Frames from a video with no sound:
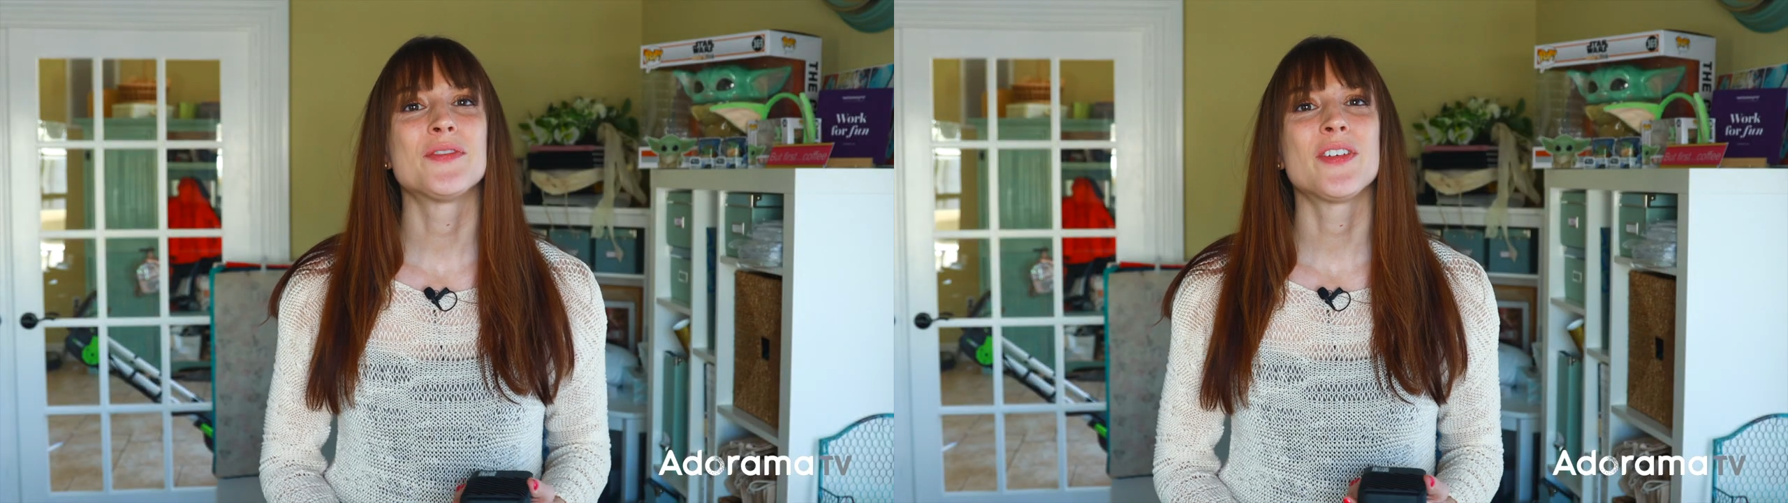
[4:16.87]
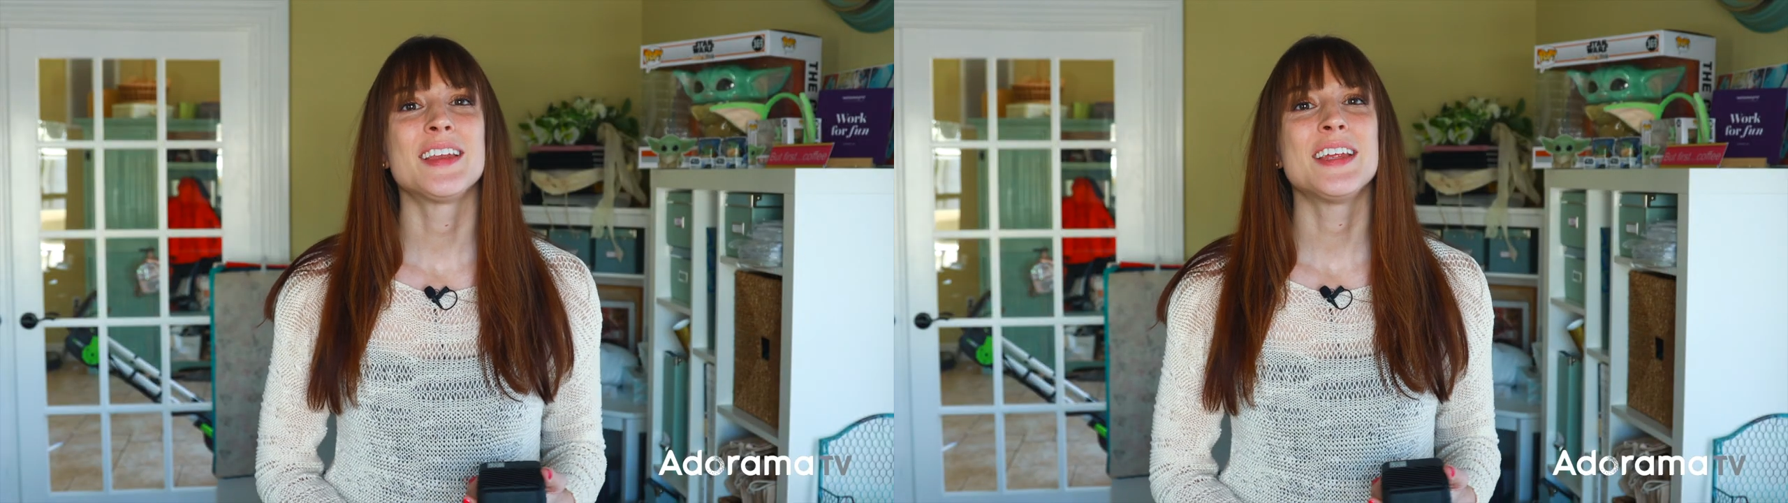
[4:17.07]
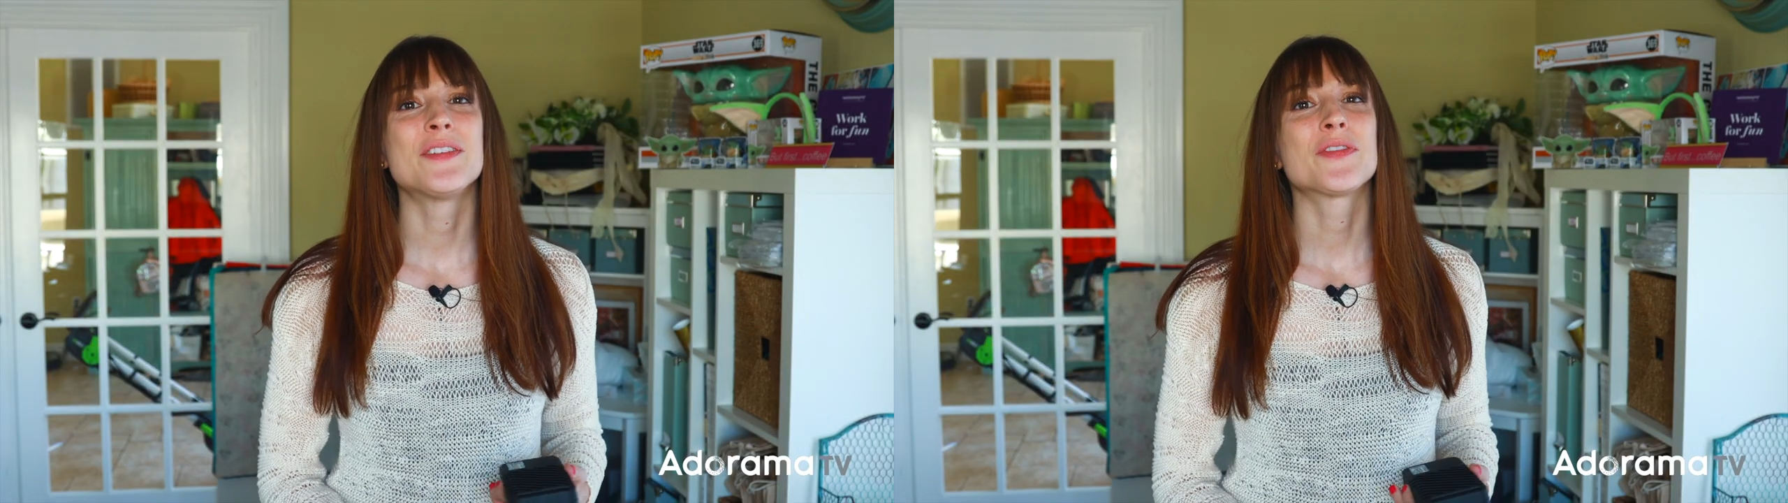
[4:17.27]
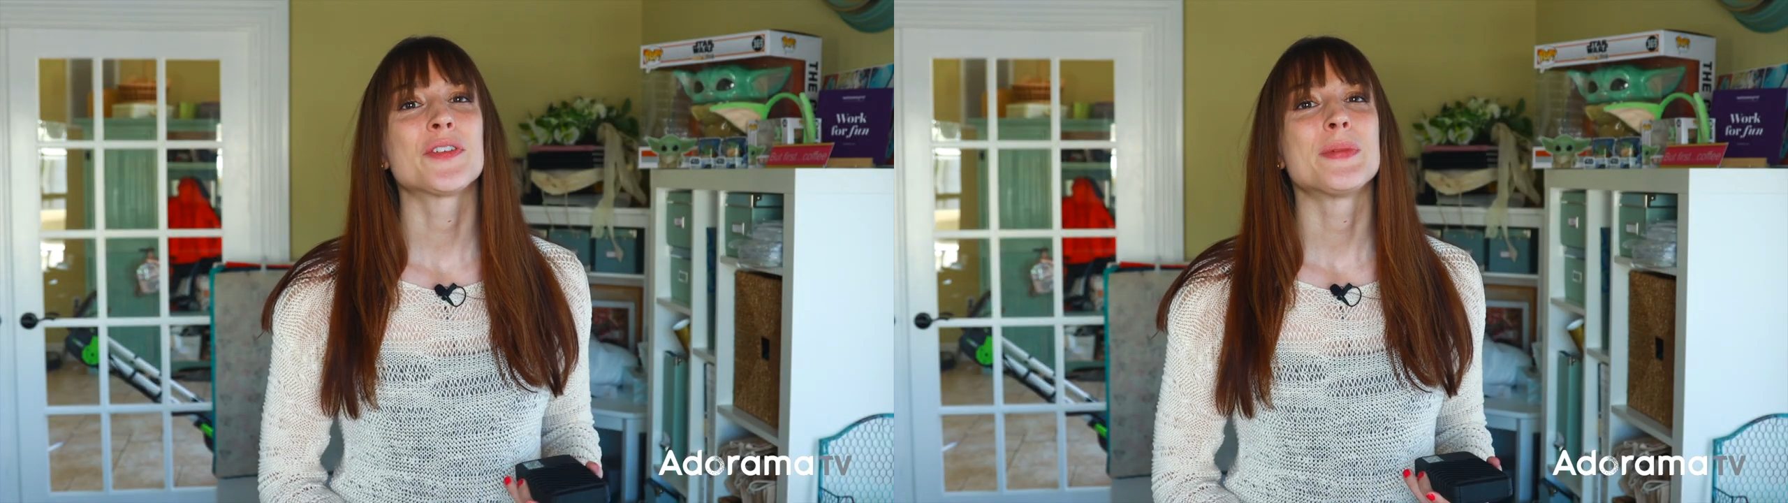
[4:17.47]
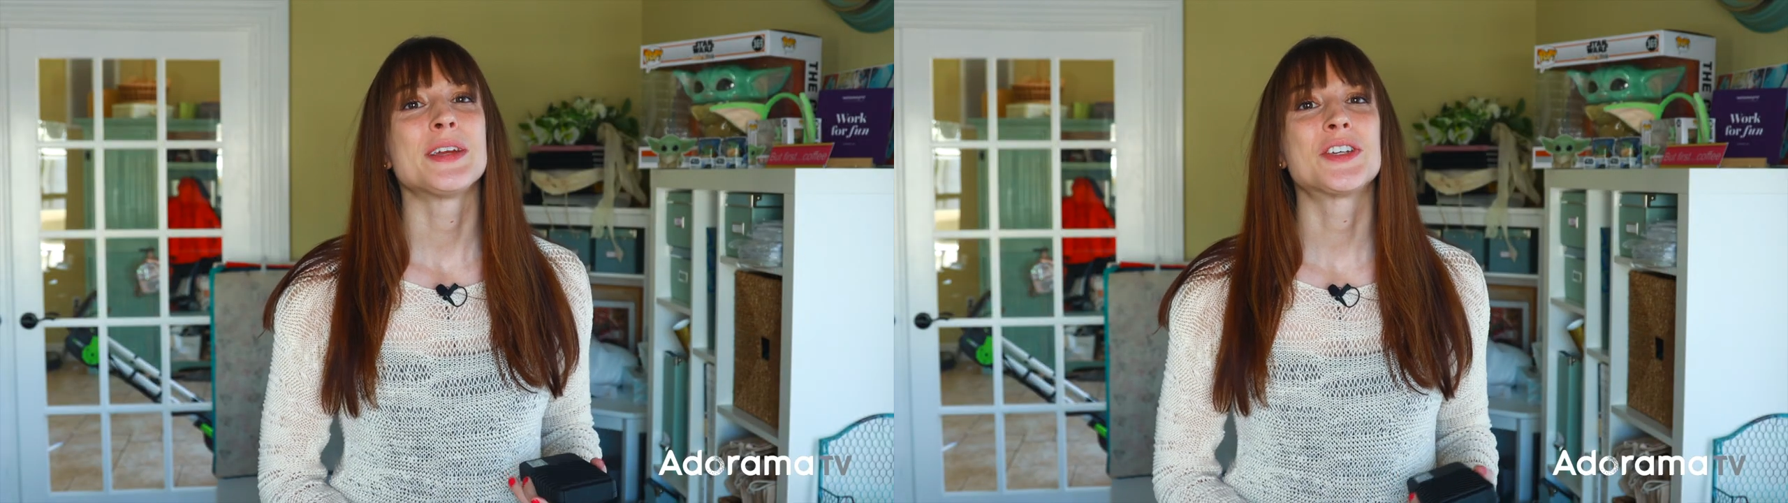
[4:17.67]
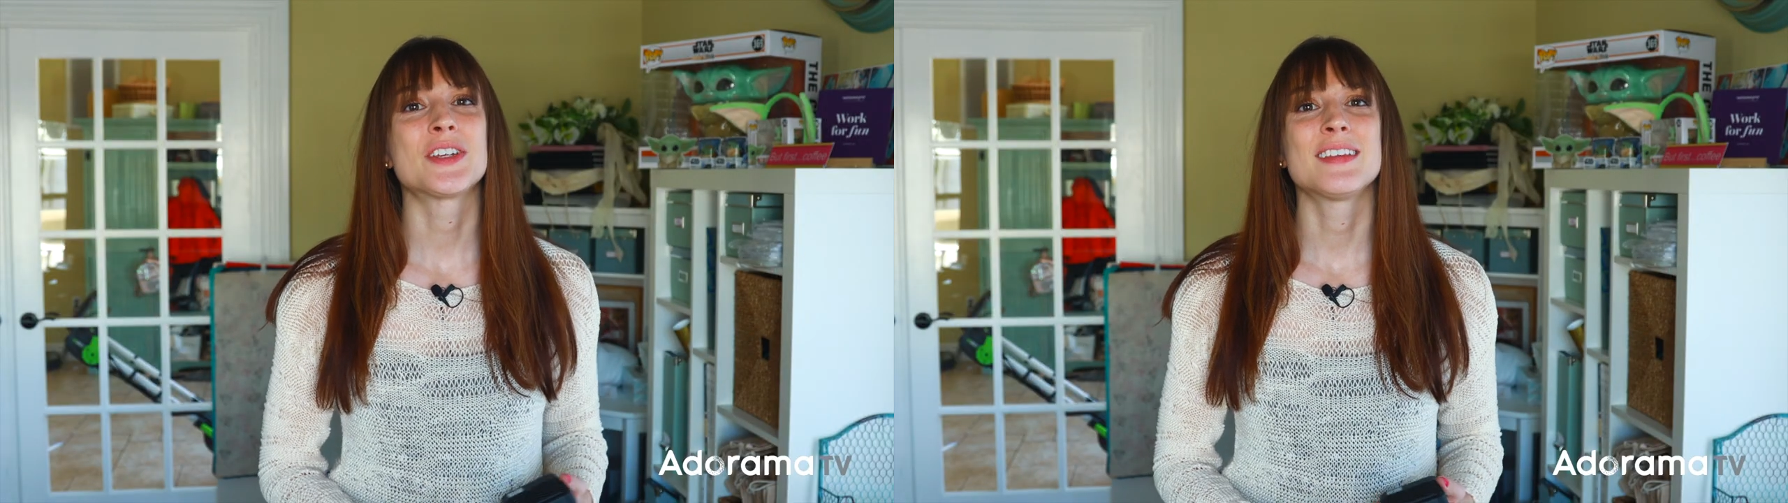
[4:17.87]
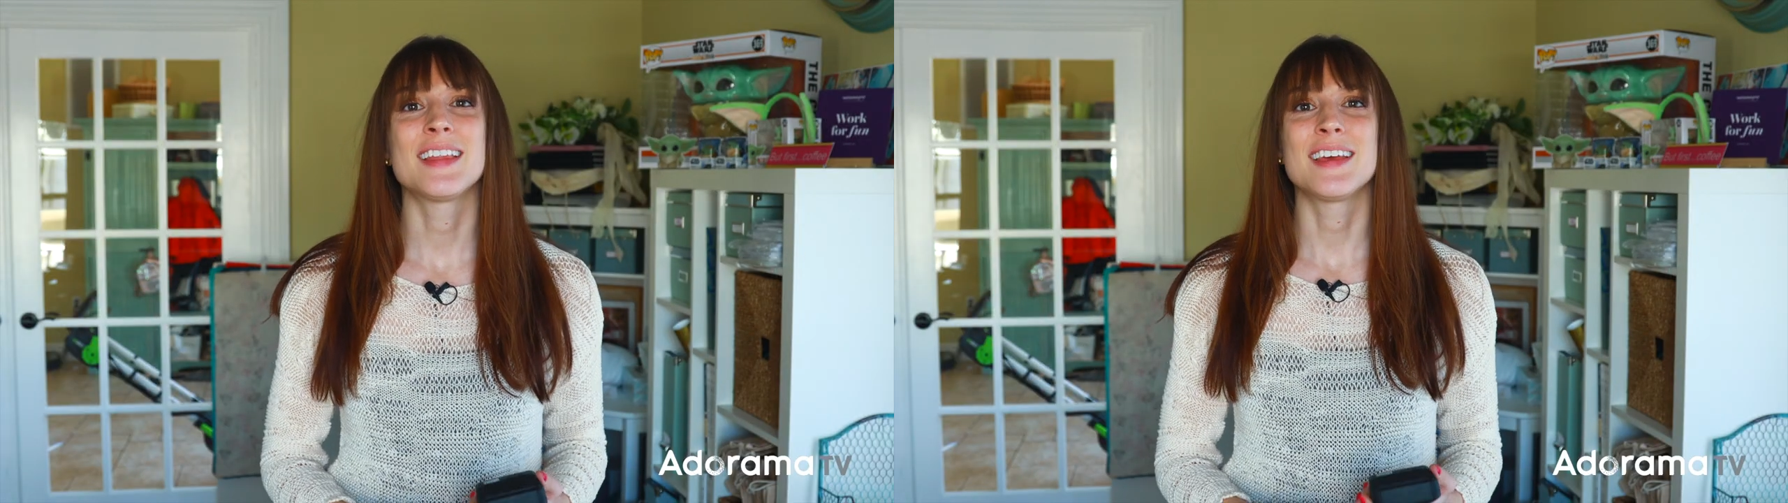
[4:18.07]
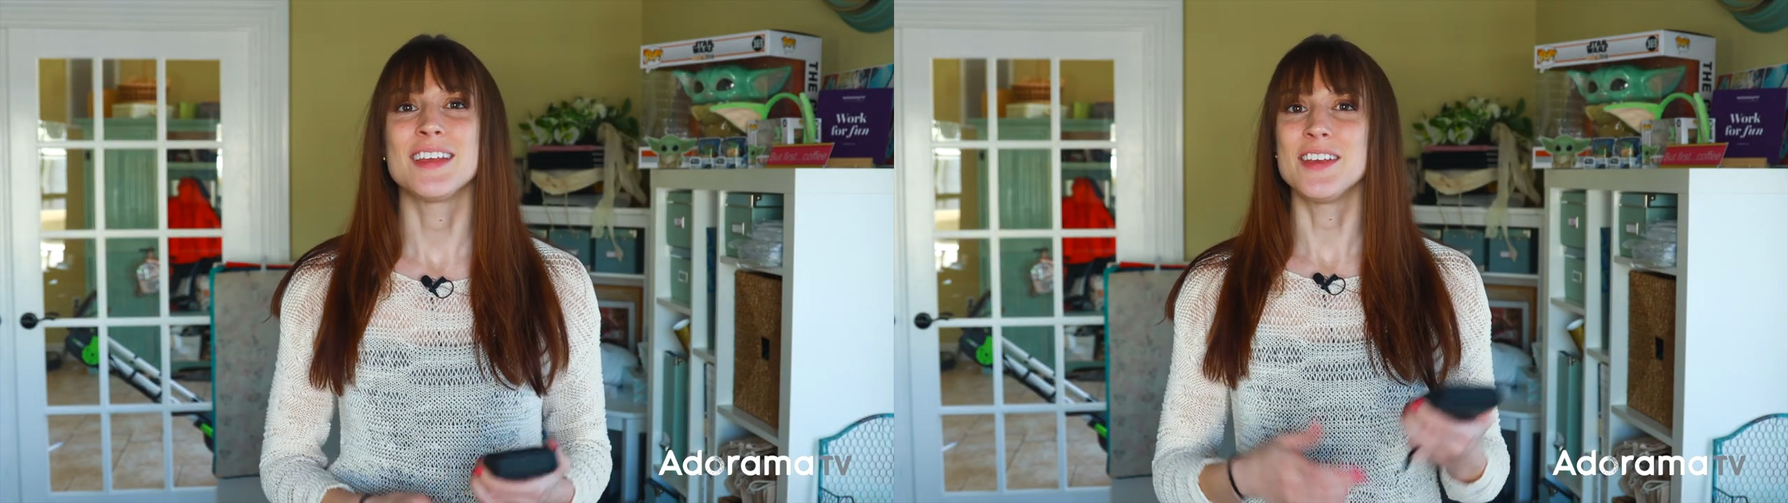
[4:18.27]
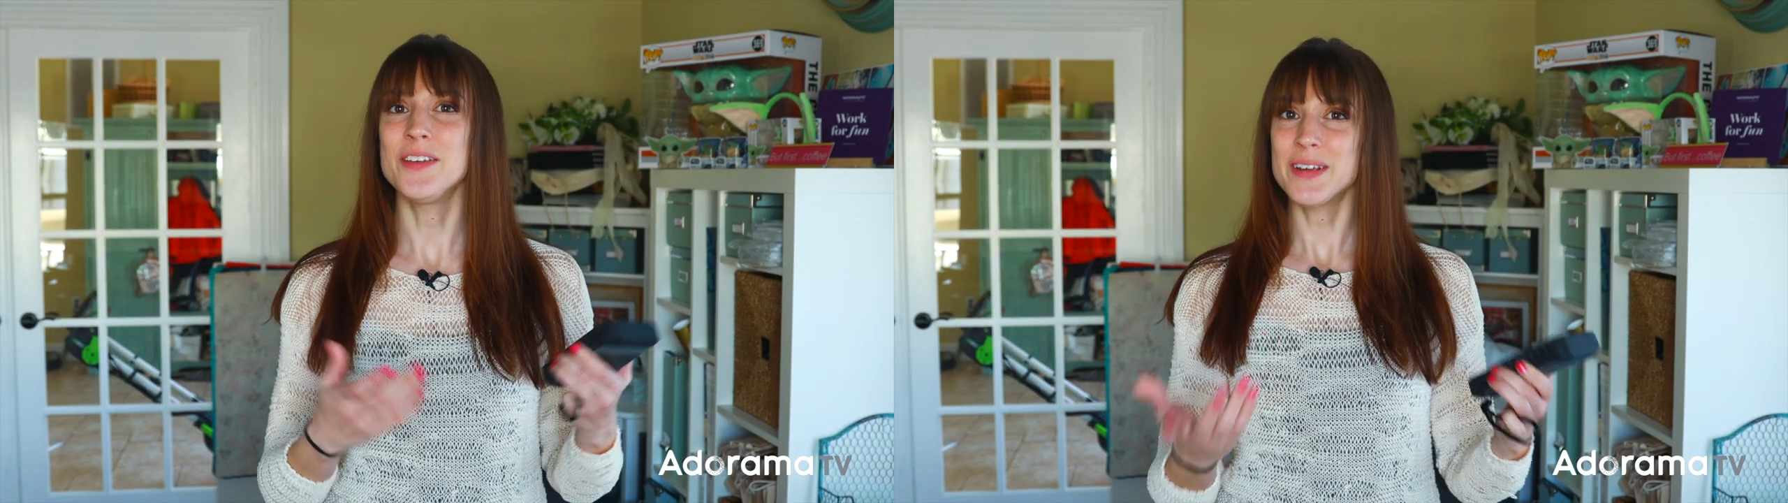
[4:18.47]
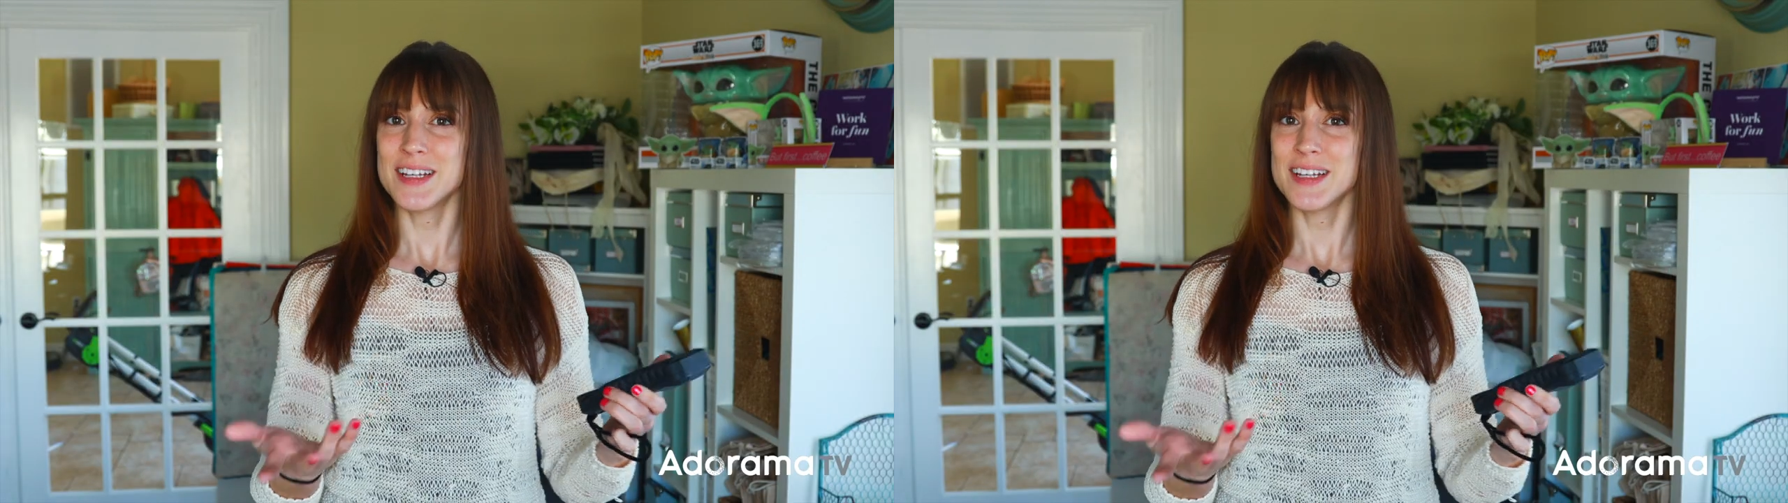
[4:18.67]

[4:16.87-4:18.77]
fun information that you